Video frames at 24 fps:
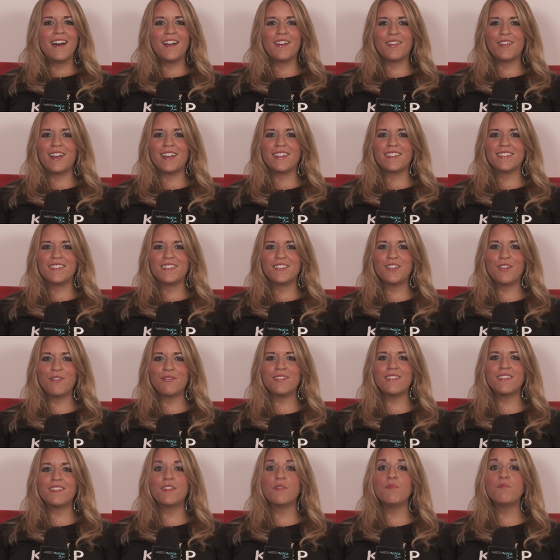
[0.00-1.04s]
All right,
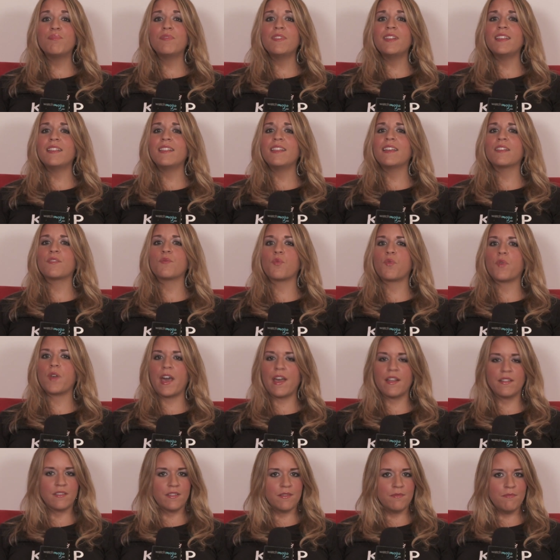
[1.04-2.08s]
chosen completely at
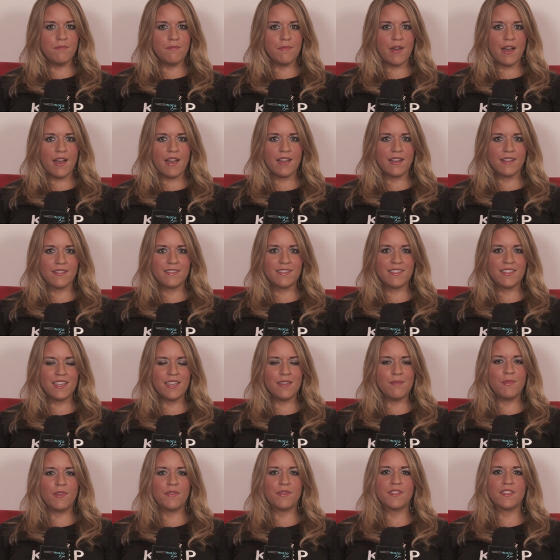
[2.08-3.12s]
random by a
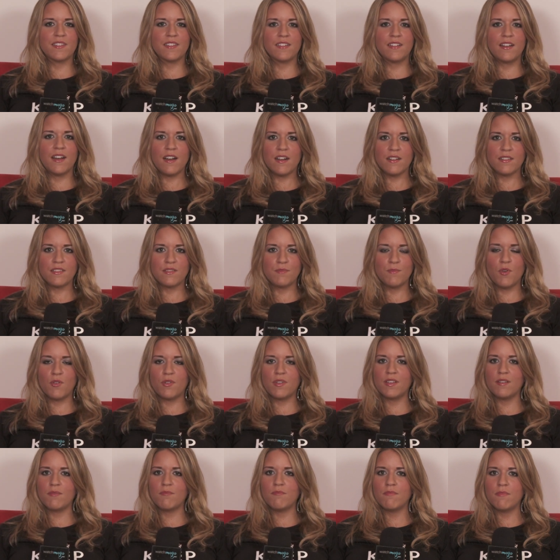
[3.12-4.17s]
team of
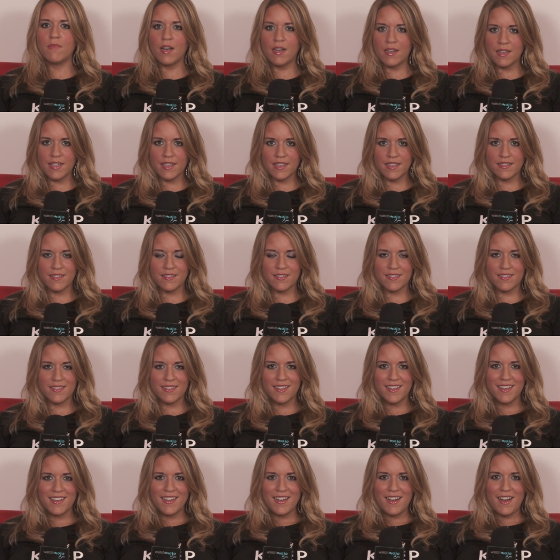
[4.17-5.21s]
cigar-smoking monkeys,
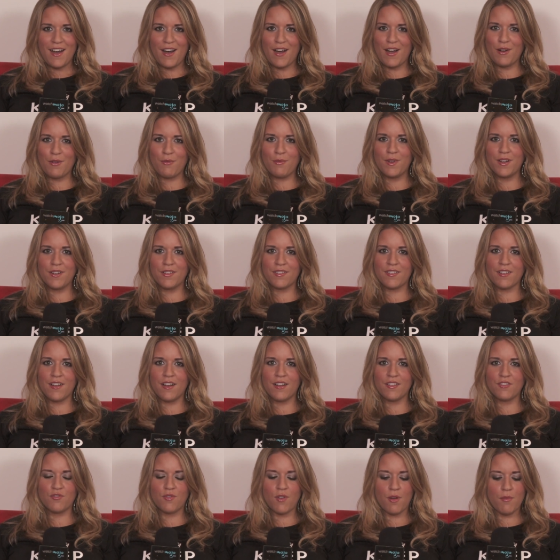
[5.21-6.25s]
our winners
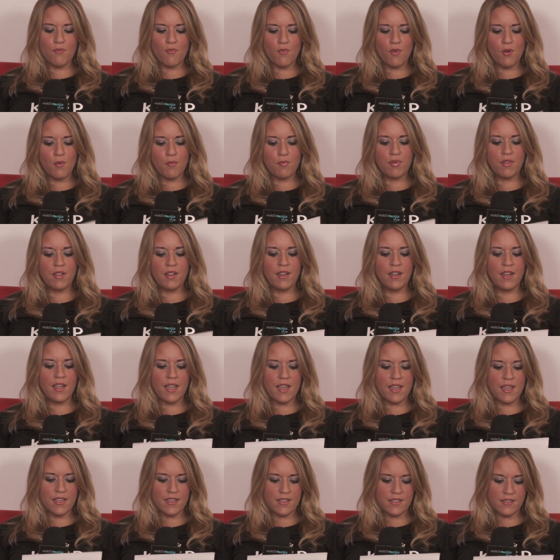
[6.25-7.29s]
are, drumroll
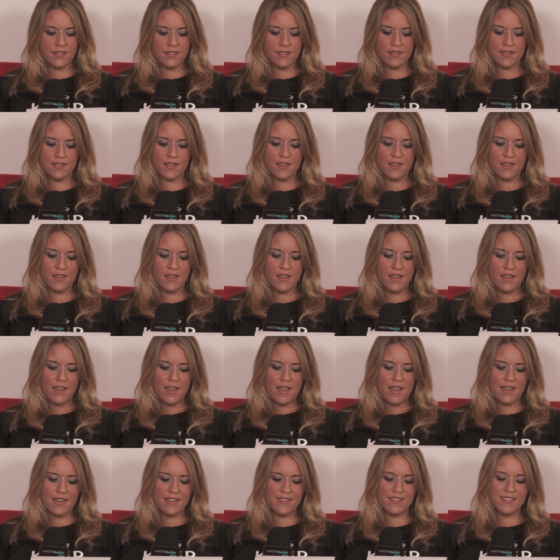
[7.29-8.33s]
please,
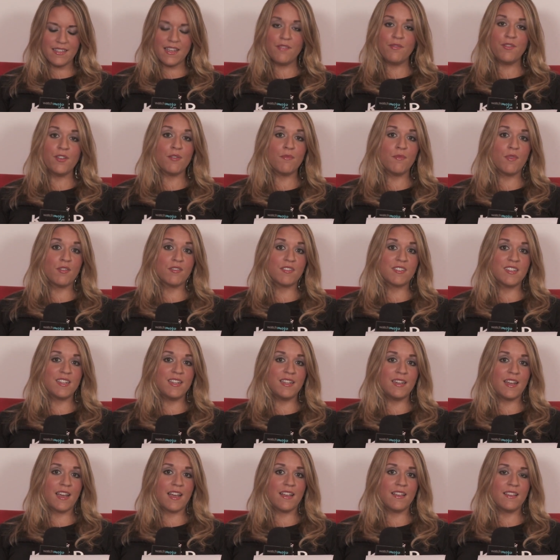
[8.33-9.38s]
Xavier
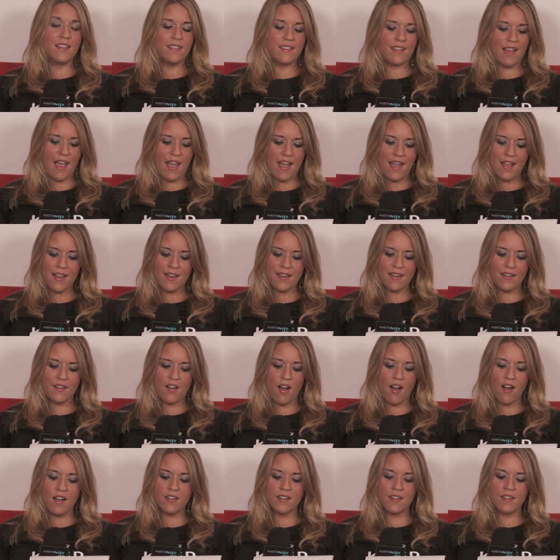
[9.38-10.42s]
Martinez and
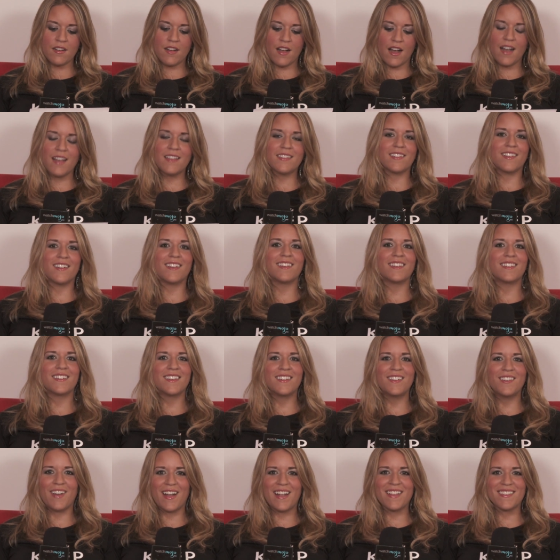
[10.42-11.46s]
Connor Kaiser.
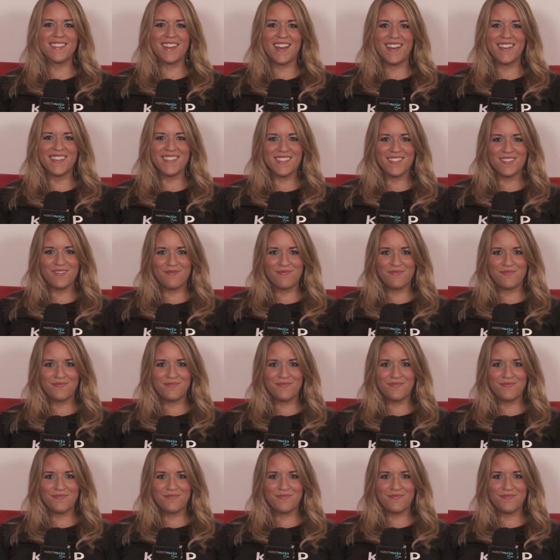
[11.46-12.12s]
Congrats, guys.